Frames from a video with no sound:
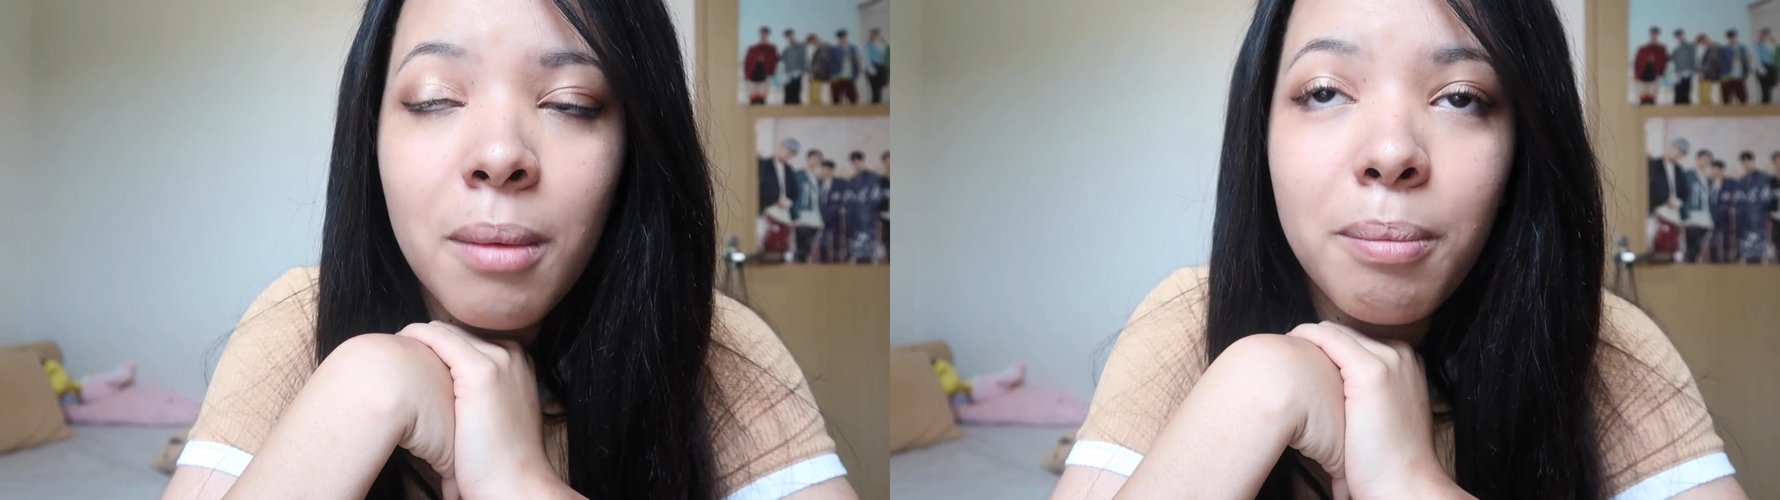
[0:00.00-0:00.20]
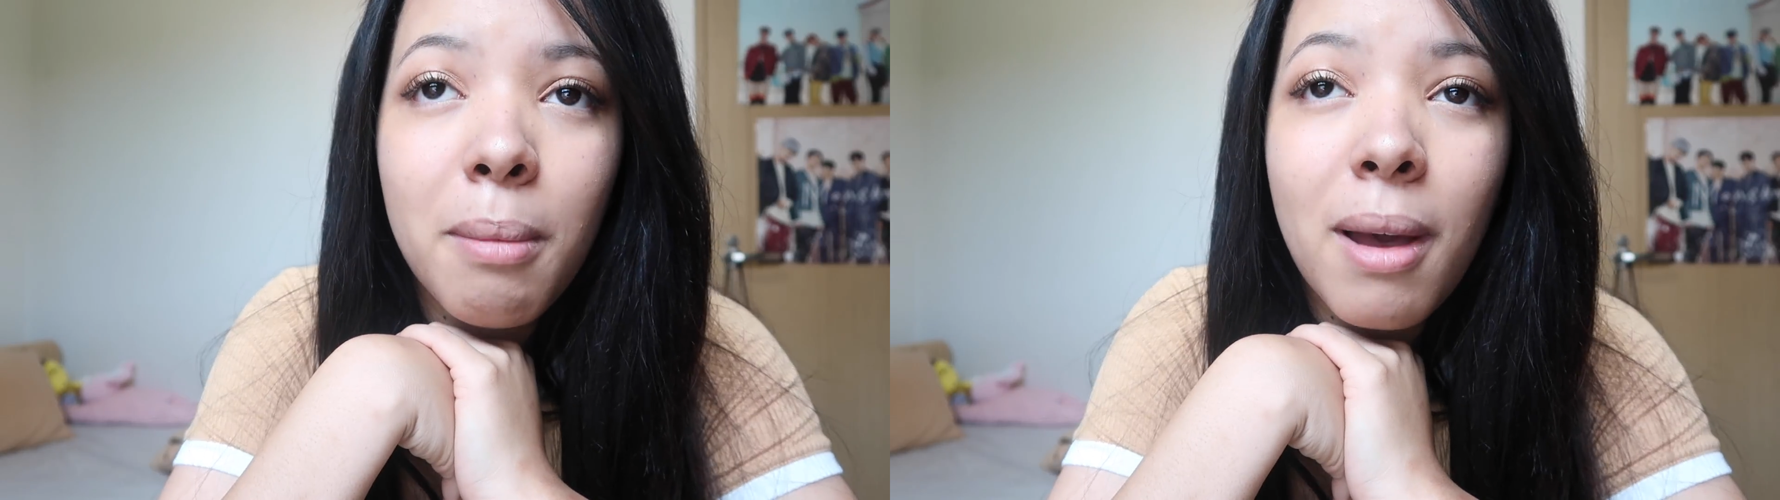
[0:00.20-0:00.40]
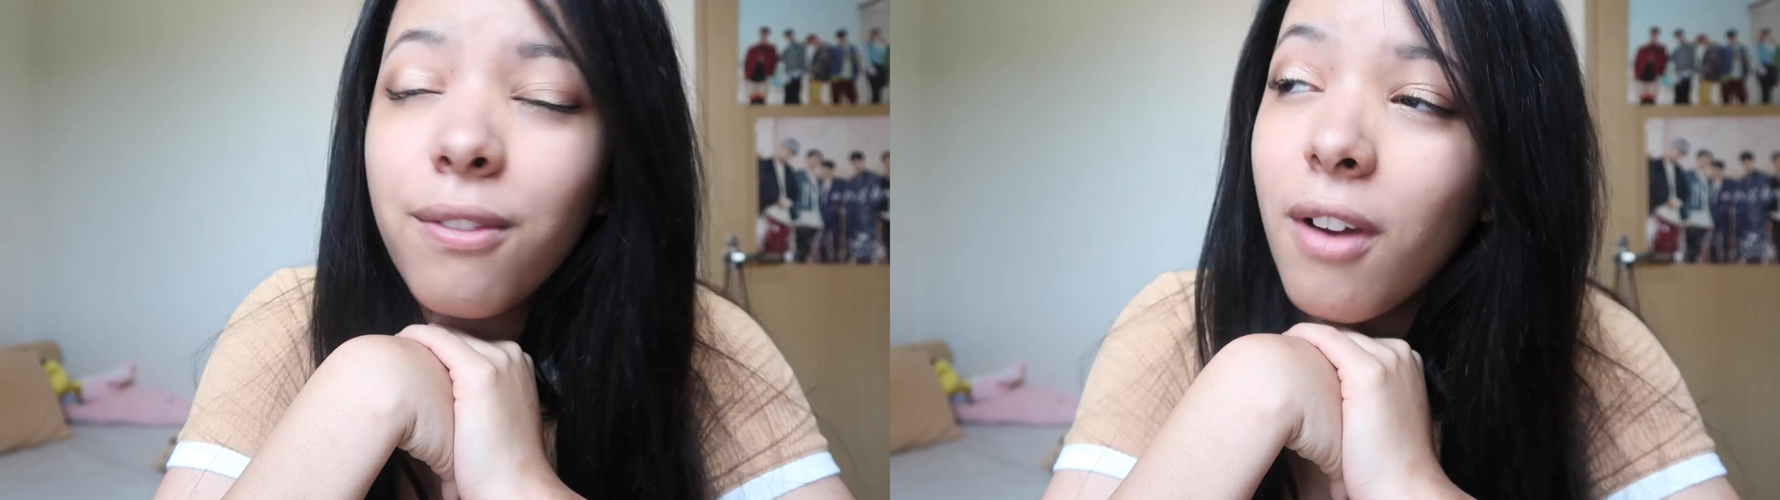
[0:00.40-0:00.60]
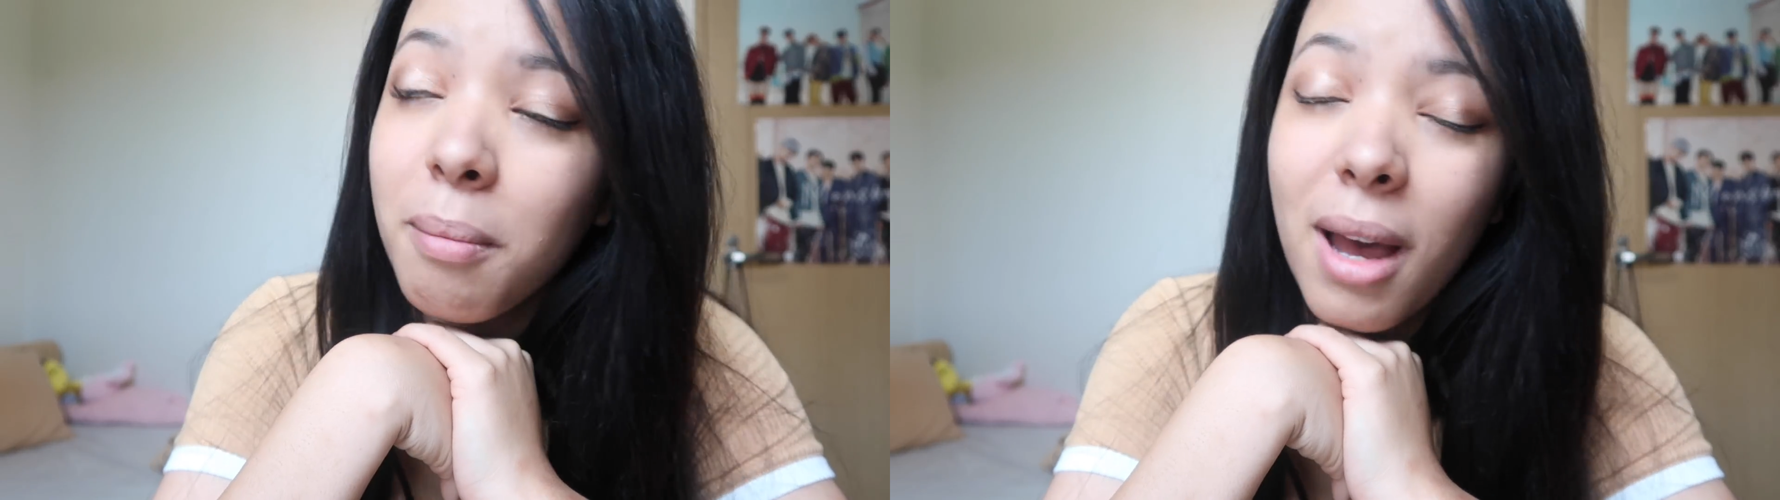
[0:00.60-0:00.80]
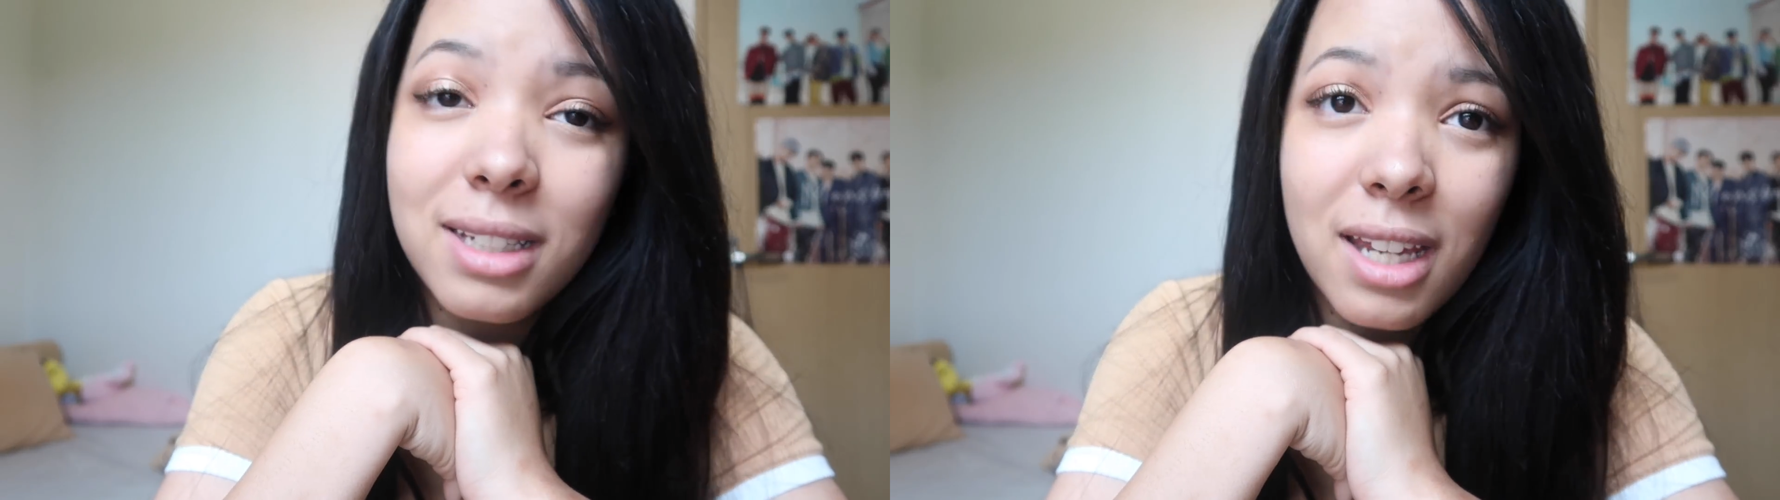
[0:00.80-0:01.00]
but my
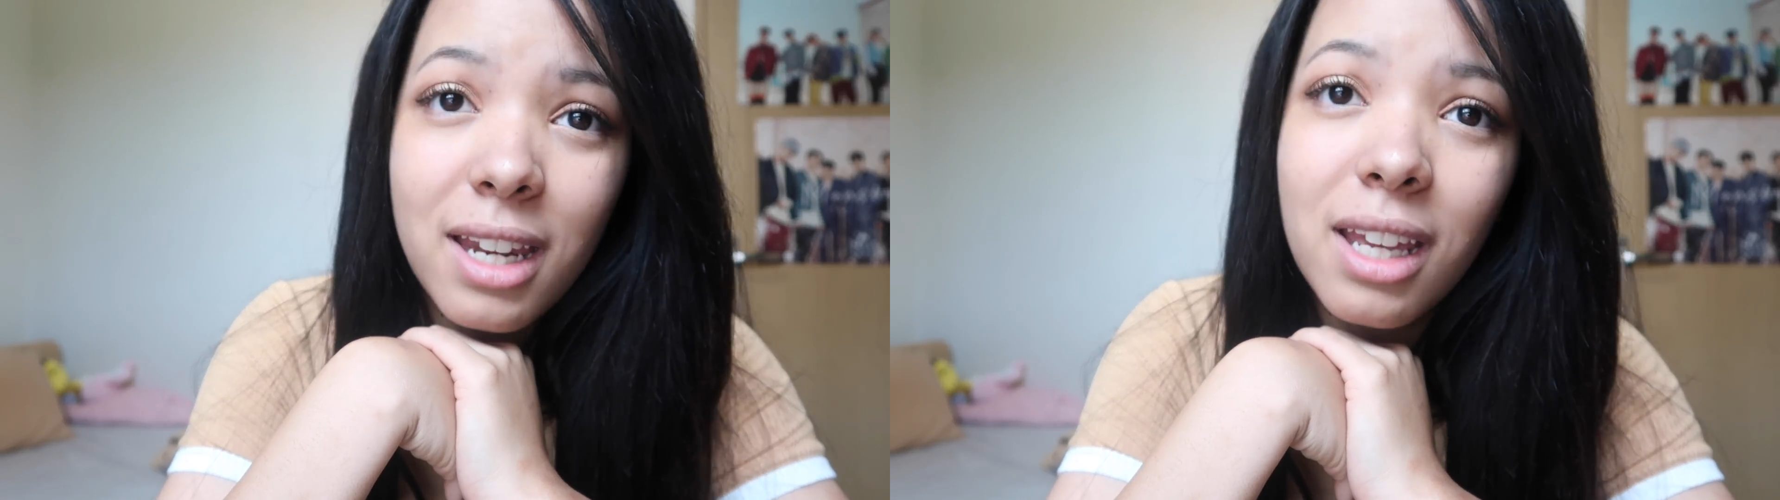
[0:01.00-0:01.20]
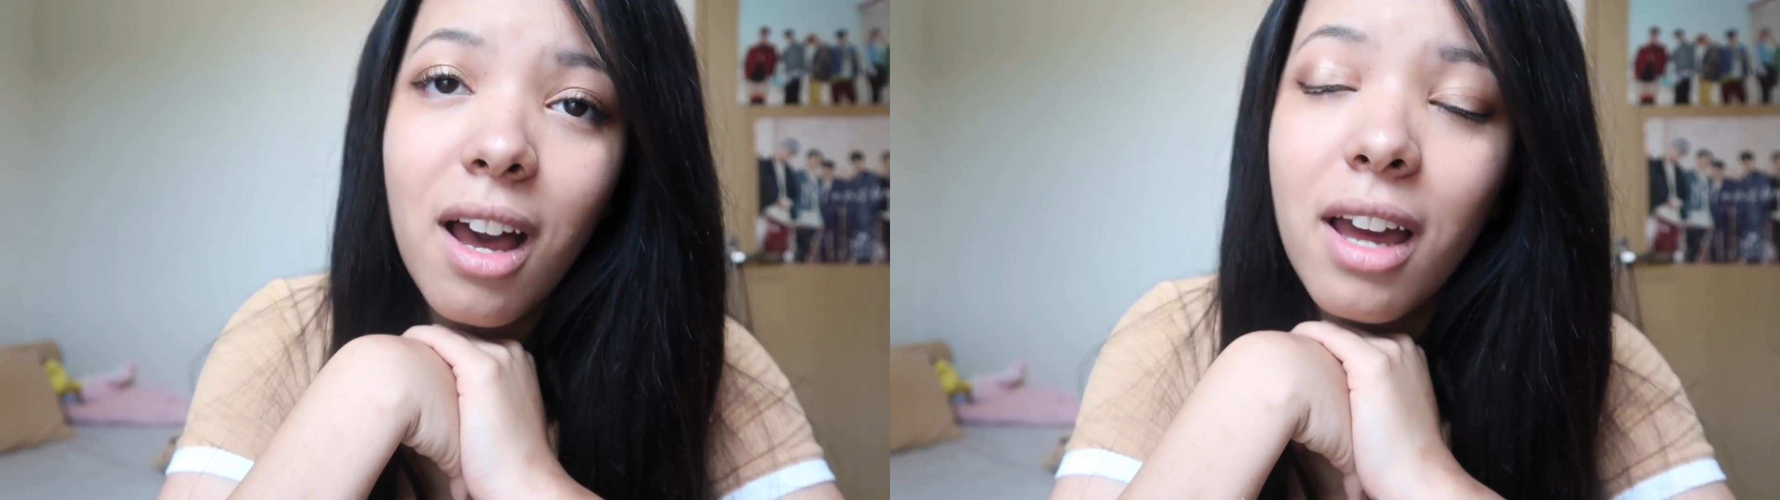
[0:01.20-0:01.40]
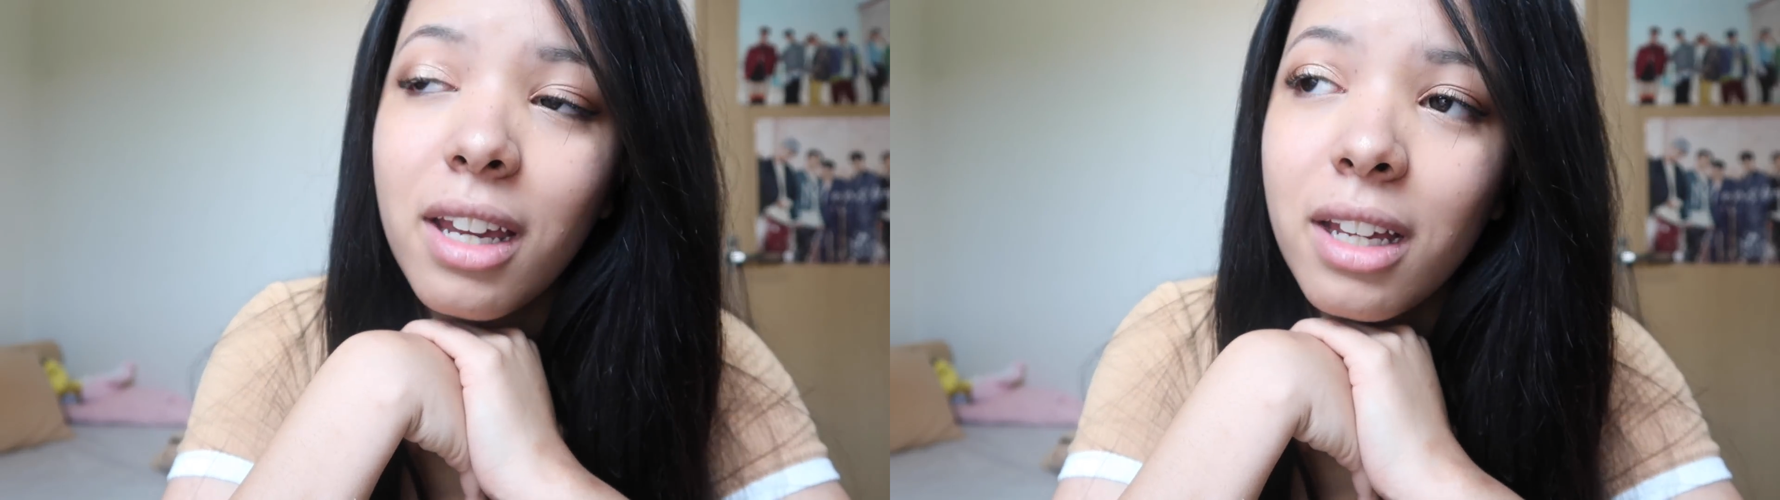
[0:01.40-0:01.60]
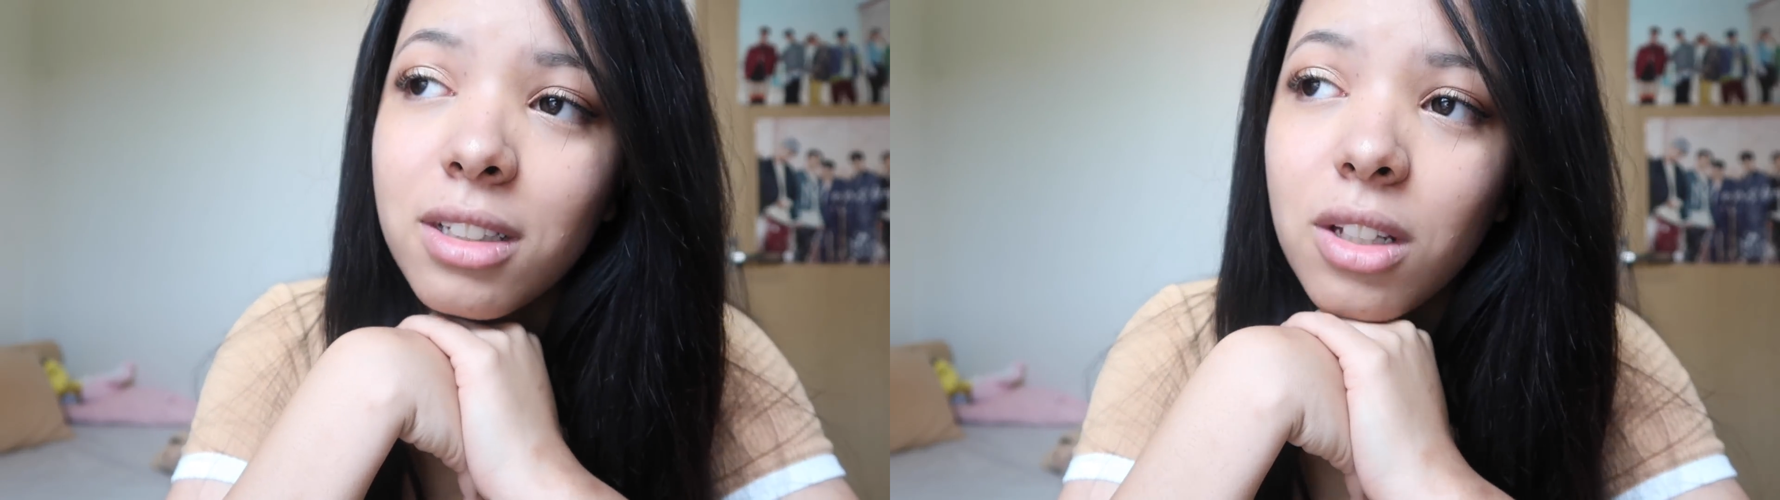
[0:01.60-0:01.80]
friend bought 10 and got in.